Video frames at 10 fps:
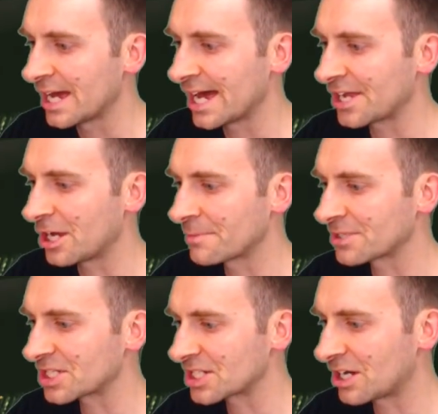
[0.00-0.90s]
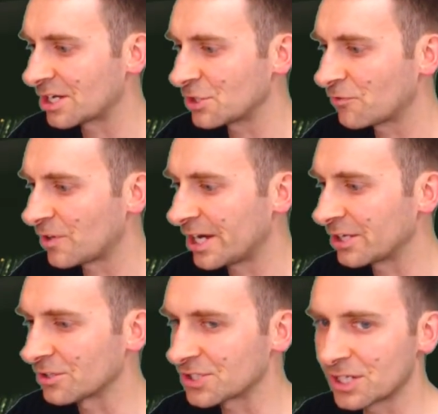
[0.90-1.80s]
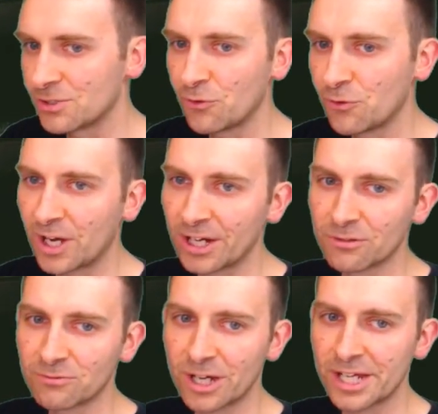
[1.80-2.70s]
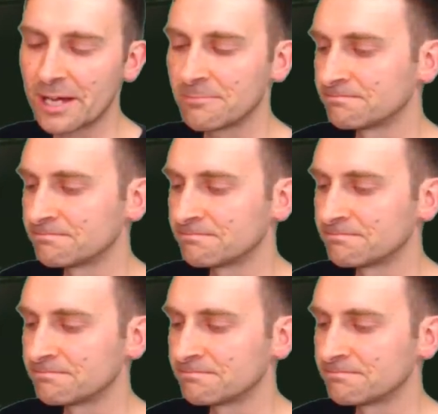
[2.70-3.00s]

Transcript: And I'm going to start a new file. So new file right here.